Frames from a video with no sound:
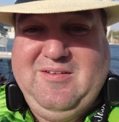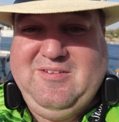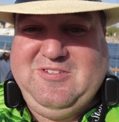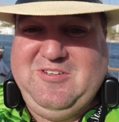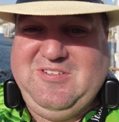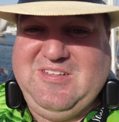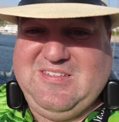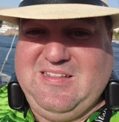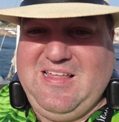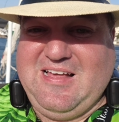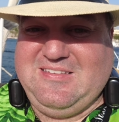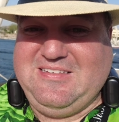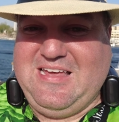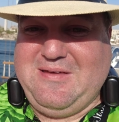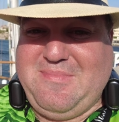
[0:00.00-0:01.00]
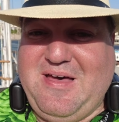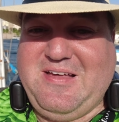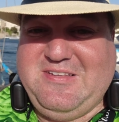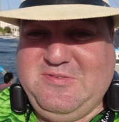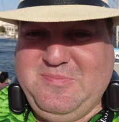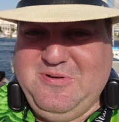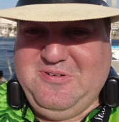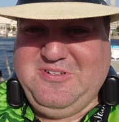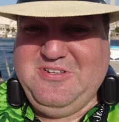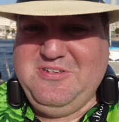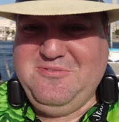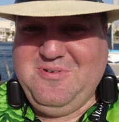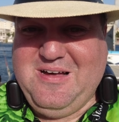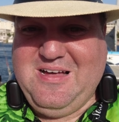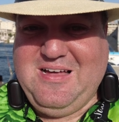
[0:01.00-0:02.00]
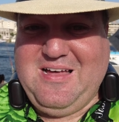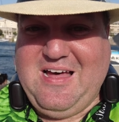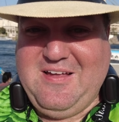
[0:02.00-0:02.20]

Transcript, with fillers: So since the last time I spoke to you, uh,